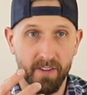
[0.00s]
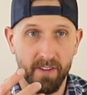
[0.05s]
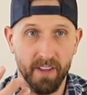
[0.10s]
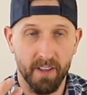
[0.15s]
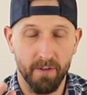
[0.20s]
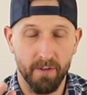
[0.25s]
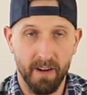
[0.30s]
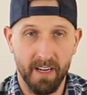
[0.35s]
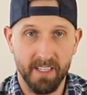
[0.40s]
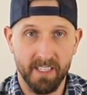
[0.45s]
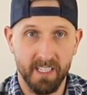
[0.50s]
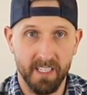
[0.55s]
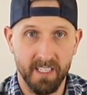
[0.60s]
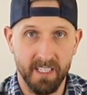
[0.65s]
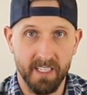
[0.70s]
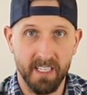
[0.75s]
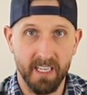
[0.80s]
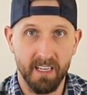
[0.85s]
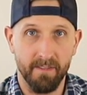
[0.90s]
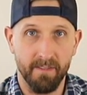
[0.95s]
than the
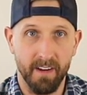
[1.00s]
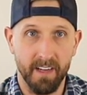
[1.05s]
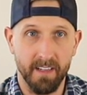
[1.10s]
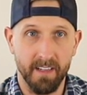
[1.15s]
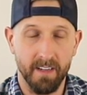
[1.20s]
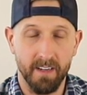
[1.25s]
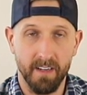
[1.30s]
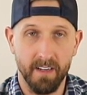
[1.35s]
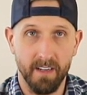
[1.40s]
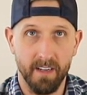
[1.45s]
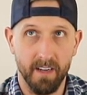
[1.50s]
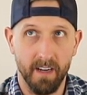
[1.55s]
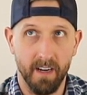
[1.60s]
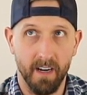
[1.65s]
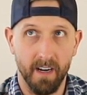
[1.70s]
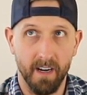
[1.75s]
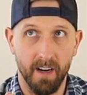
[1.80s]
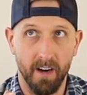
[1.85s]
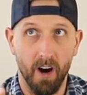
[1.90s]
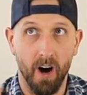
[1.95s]
Redskins' defense.
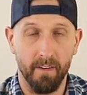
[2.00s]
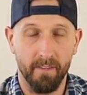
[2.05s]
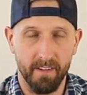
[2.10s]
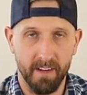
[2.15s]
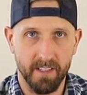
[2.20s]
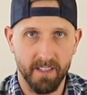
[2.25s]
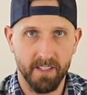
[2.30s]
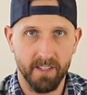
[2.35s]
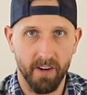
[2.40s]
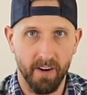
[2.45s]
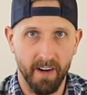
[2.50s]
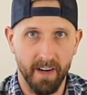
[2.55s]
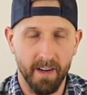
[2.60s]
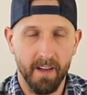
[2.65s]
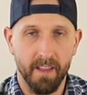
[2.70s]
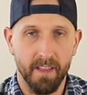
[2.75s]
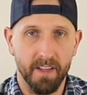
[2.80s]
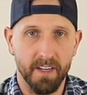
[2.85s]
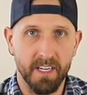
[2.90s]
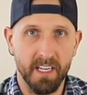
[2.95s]
The
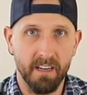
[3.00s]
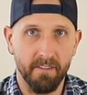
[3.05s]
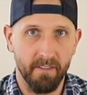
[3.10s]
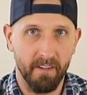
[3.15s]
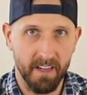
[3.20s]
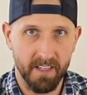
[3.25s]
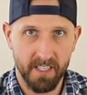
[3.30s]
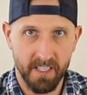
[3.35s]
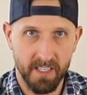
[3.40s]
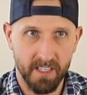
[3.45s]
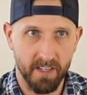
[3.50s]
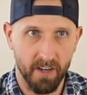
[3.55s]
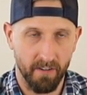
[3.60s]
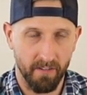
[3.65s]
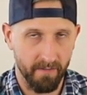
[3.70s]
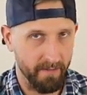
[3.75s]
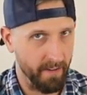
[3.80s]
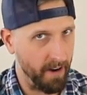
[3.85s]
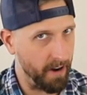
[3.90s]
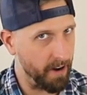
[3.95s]
defenses are
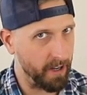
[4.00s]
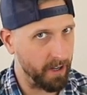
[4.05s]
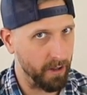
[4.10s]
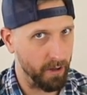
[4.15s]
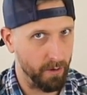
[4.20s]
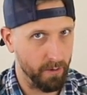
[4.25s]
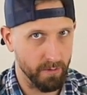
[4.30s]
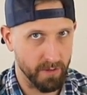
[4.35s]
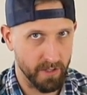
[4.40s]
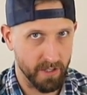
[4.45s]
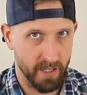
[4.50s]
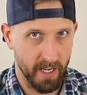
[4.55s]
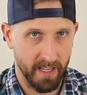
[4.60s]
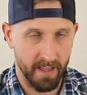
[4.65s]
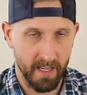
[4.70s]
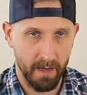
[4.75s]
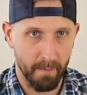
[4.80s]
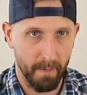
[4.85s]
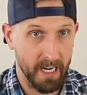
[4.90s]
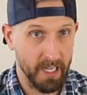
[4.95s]
very close,
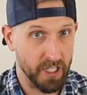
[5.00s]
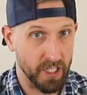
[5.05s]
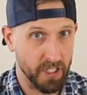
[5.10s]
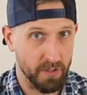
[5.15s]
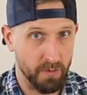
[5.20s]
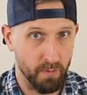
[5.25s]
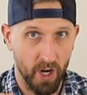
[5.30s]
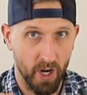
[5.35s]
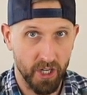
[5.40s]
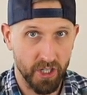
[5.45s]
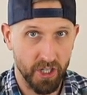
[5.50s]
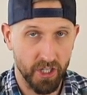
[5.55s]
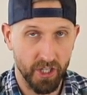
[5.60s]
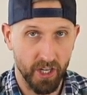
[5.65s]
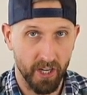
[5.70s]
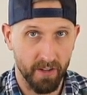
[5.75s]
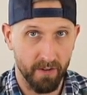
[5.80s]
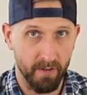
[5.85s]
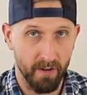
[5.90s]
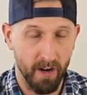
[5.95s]
and they might just wash each
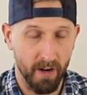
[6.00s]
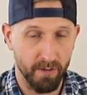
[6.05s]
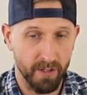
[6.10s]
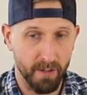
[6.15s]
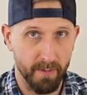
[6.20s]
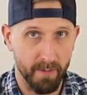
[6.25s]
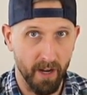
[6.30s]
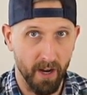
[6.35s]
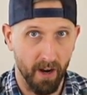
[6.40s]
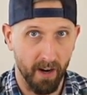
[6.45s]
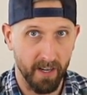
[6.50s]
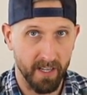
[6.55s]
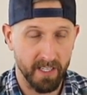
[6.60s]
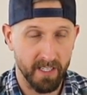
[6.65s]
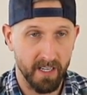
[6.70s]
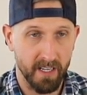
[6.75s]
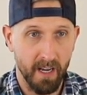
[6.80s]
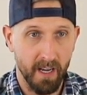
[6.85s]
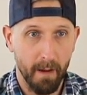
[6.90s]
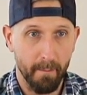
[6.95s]
other out, to be
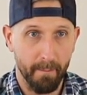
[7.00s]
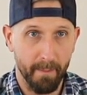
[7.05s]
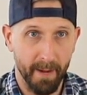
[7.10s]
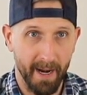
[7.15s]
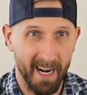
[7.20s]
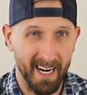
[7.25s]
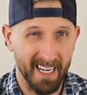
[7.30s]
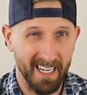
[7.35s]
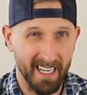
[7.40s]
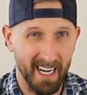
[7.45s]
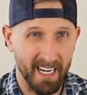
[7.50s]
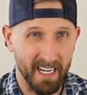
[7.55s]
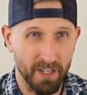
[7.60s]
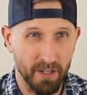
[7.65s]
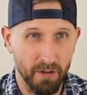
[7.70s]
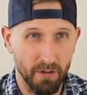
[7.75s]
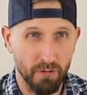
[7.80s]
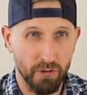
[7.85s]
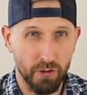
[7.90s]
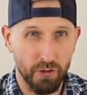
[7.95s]
honest. But I
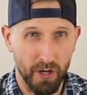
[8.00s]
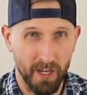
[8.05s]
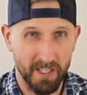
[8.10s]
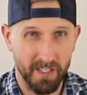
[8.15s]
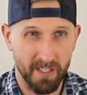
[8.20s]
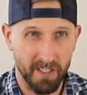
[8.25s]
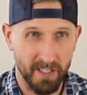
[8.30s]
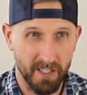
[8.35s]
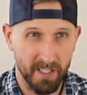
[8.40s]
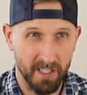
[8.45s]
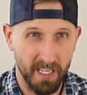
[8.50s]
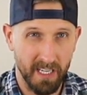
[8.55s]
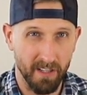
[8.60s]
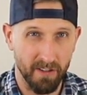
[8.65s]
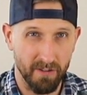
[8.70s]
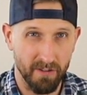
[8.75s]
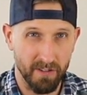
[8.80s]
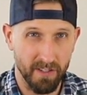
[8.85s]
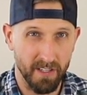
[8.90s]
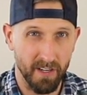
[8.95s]
do trust the
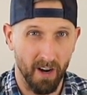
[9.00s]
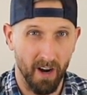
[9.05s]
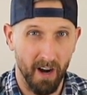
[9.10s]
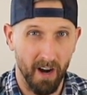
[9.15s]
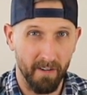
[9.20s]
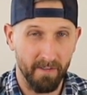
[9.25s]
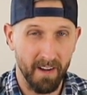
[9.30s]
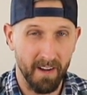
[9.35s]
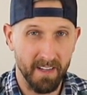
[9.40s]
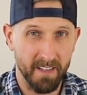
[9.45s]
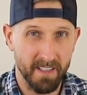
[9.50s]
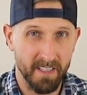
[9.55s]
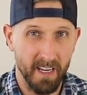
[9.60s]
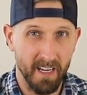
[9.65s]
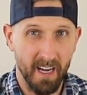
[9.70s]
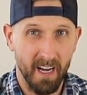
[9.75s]
Steelers' offense